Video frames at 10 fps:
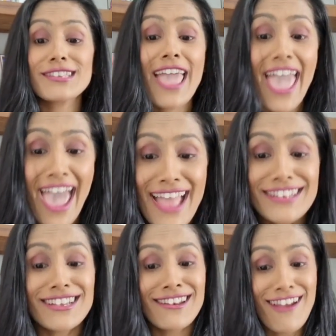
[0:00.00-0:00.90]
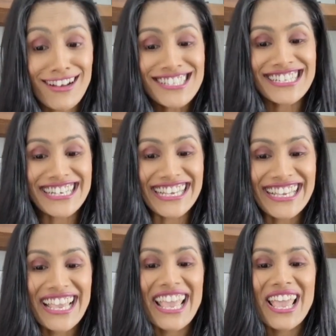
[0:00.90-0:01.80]
And lastly,
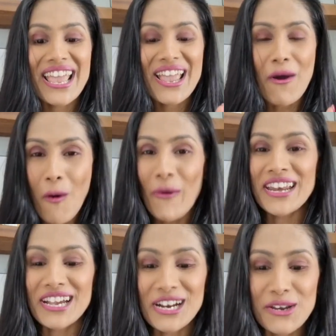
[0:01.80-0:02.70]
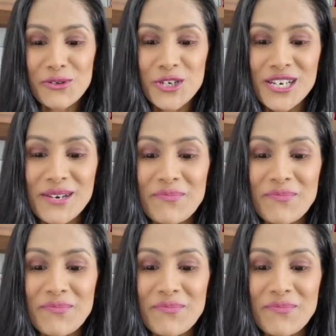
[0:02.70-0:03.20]
or in conclusion,